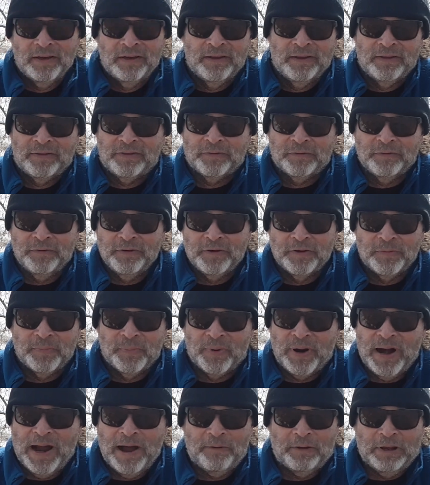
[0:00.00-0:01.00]
through your
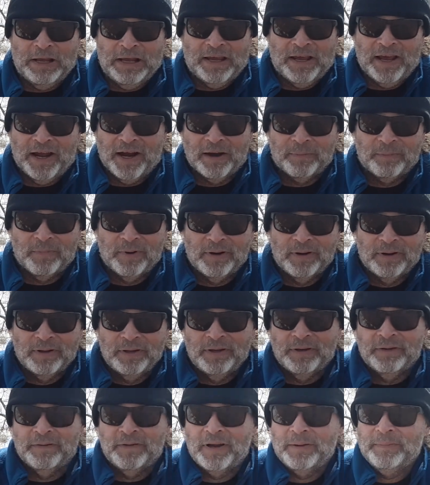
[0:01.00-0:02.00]
Brownie camera.
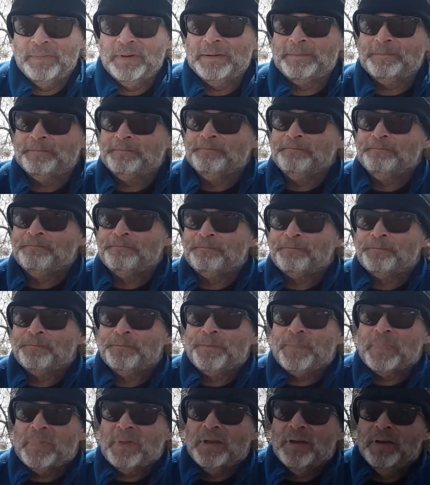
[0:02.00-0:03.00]
You know what I mean?
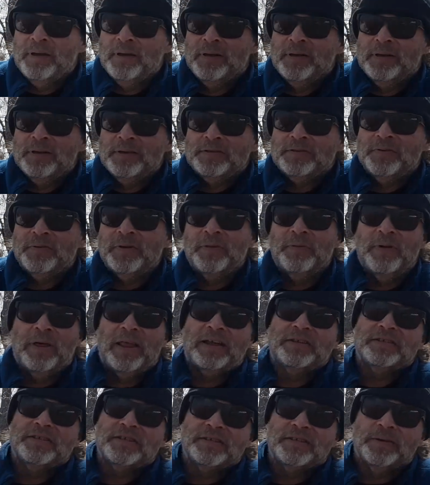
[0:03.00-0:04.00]
So anyway,
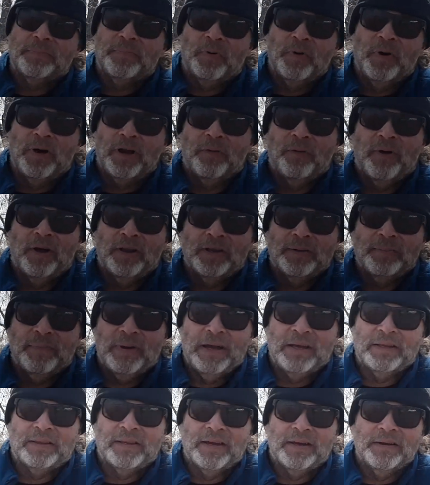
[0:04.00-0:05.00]
that's just the point I wanted to
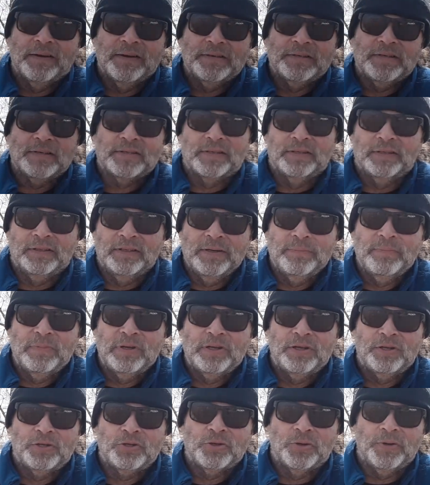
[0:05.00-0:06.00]
make there, is just
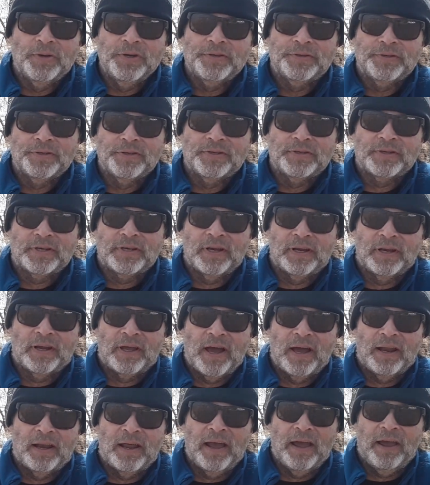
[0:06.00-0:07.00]
limited choices can
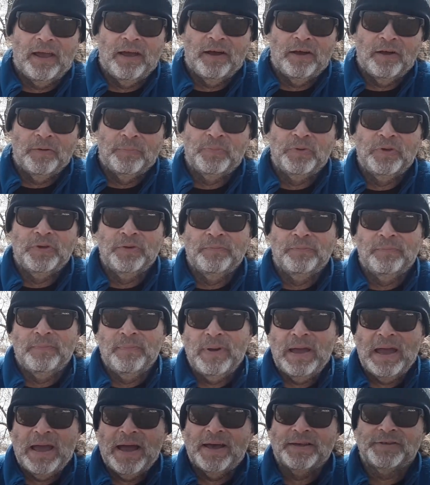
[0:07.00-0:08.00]
kind of help you
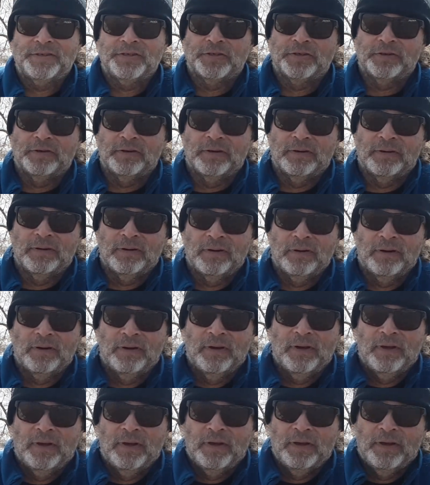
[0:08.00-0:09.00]
master
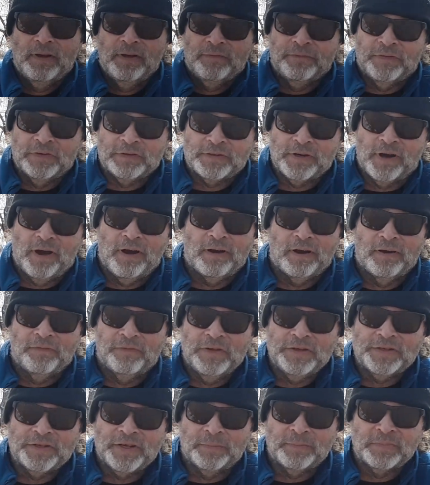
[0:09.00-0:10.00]

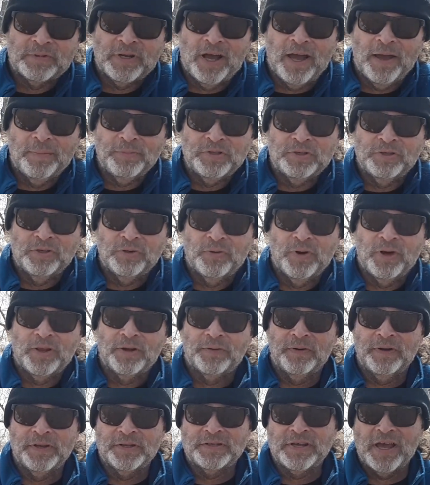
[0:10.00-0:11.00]
photography sometimes,
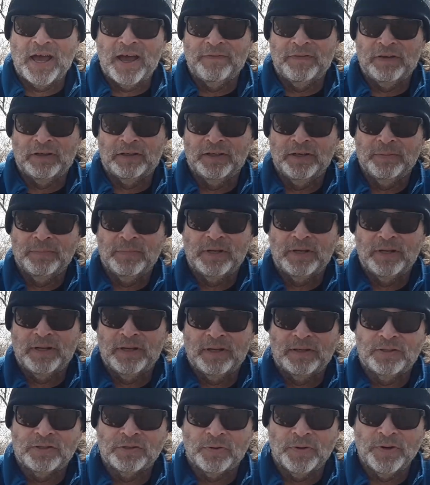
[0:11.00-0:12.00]
whether it's having
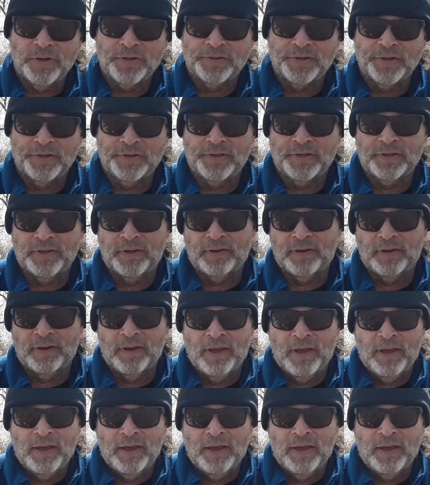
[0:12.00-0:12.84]
limited choices in